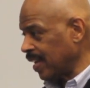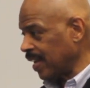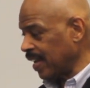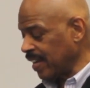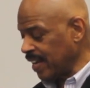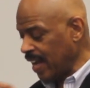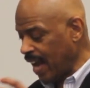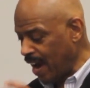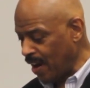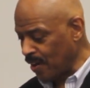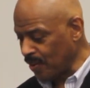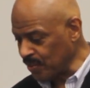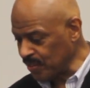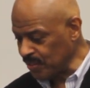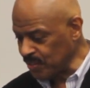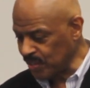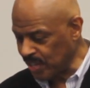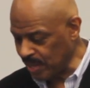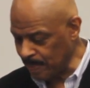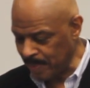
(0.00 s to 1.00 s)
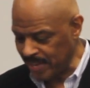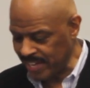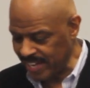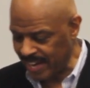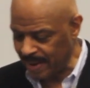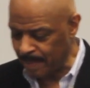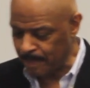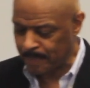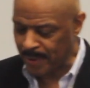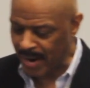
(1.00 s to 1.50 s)
and how you could
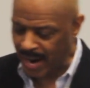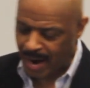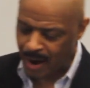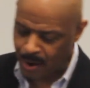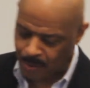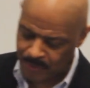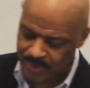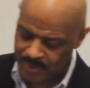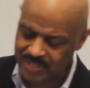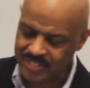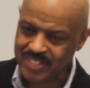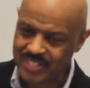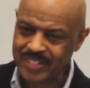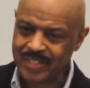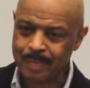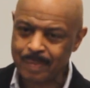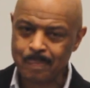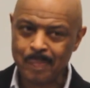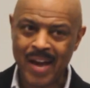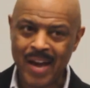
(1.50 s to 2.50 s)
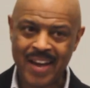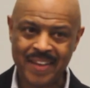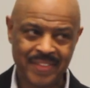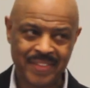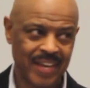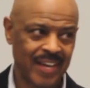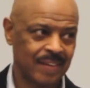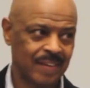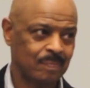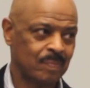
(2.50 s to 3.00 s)
be empowered by
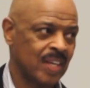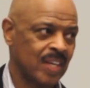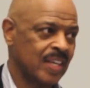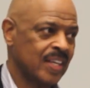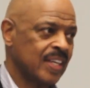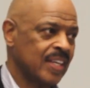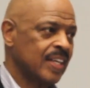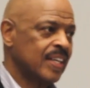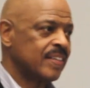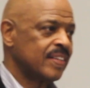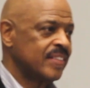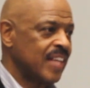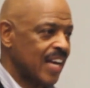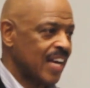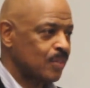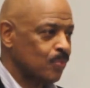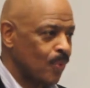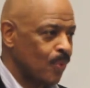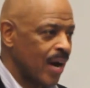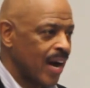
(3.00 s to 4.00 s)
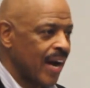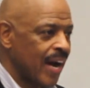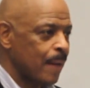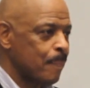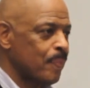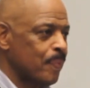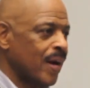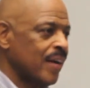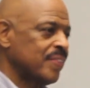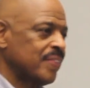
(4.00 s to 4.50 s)
that. That's why
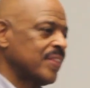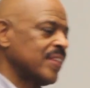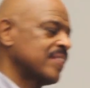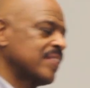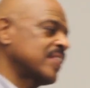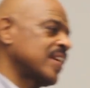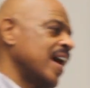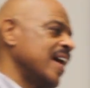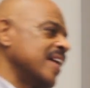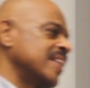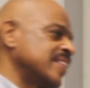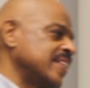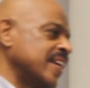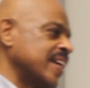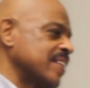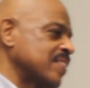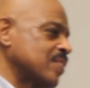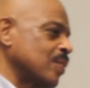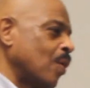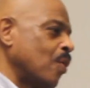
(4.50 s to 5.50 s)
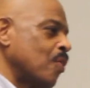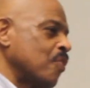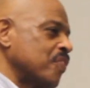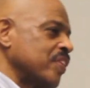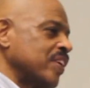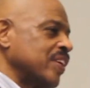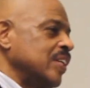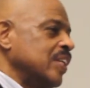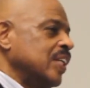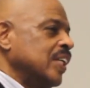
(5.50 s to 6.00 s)
I brought this contest
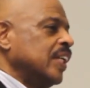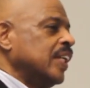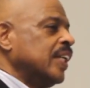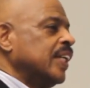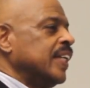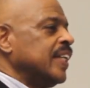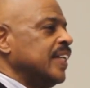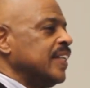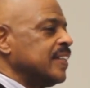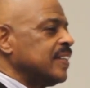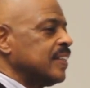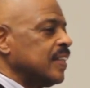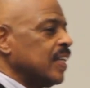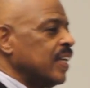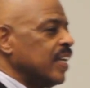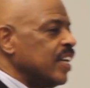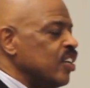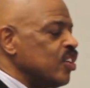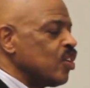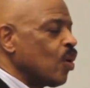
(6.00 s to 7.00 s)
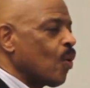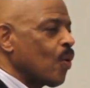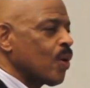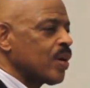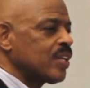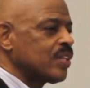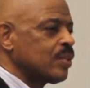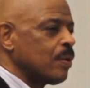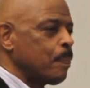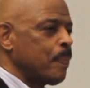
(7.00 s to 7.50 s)
over, is in
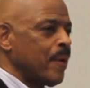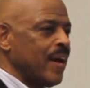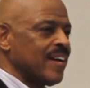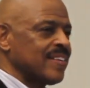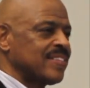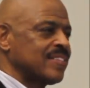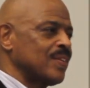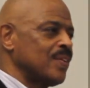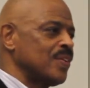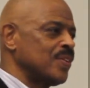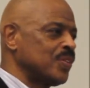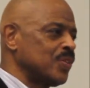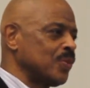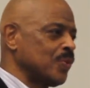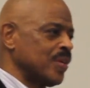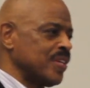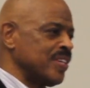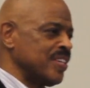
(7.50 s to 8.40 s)
order to pass it on to